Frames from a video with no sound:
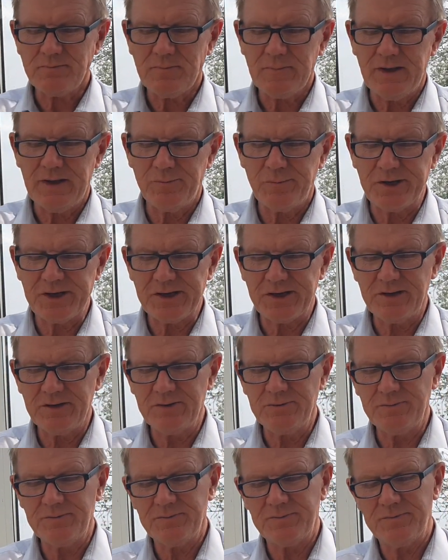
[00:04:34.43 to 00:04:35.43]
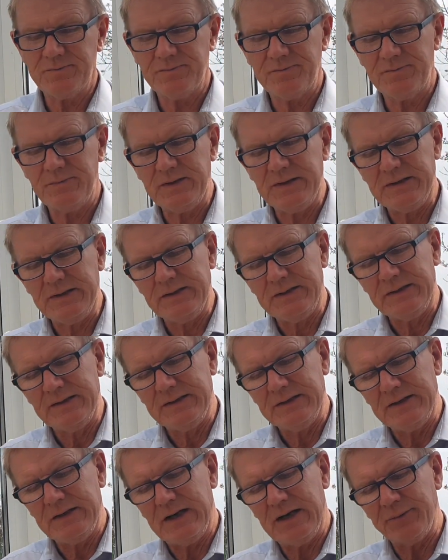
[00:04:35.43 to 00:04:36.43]
in we go.
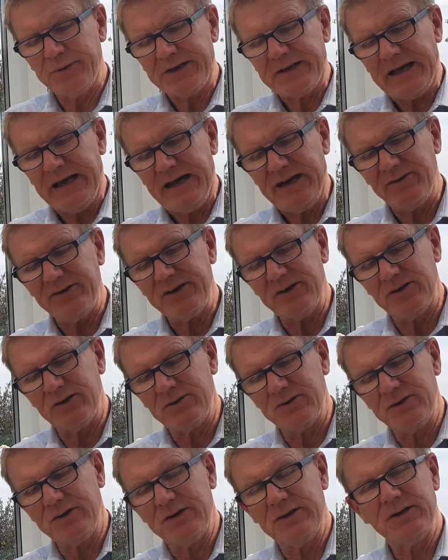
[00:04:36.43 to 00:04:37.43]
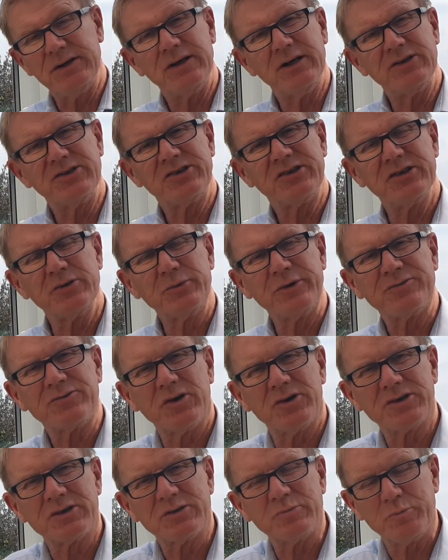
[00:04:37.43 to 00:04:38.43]
And we carry on until we've
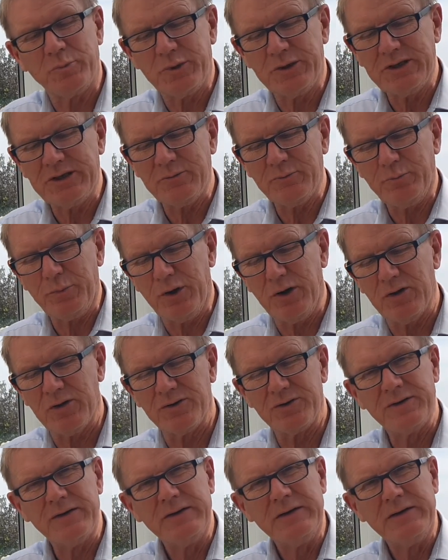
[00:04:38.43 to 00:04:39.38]
got a complete pot.